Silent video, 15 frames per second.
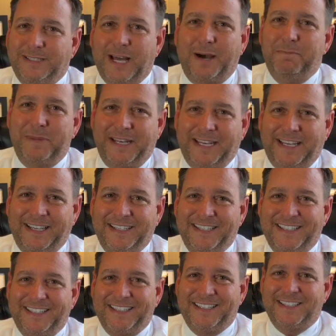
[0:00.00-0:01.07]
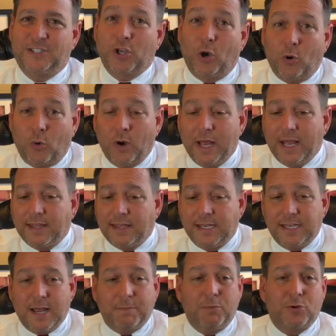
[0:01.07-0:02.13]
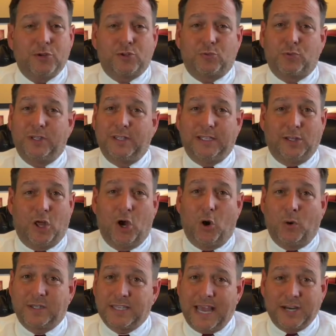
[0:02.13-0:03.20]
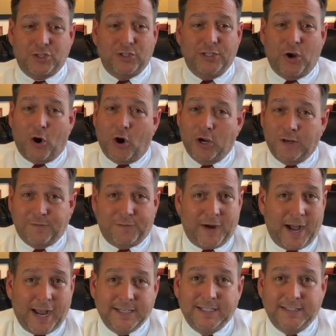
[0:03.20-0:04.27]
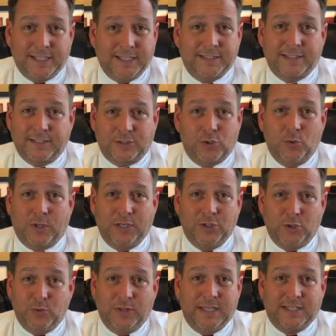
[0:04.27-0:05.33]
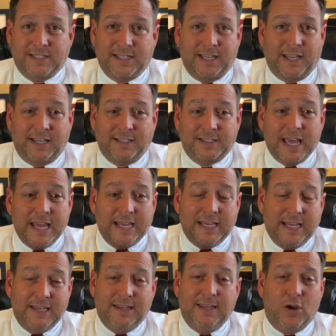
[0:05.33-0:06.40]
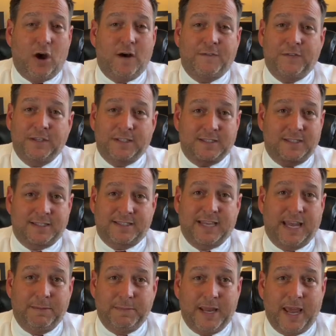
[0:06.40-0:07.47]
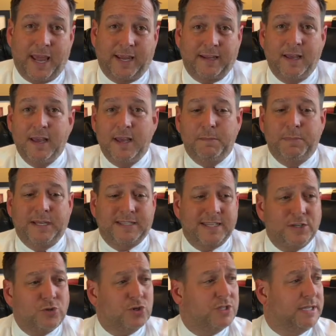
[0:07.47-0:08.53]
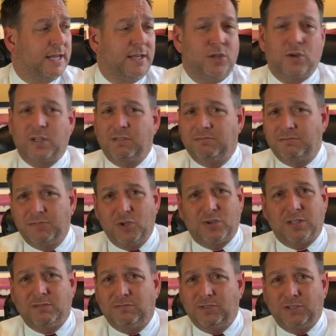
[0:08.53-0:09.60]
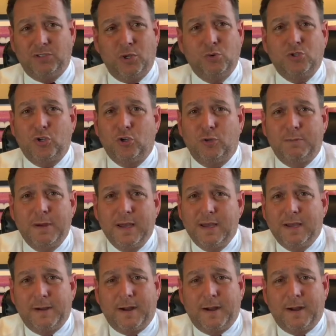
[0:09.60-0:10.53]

not many. So the number is really low. It's actually hard to find a dentist who can do these things in the office the same day. But it's interesting. You can YouTube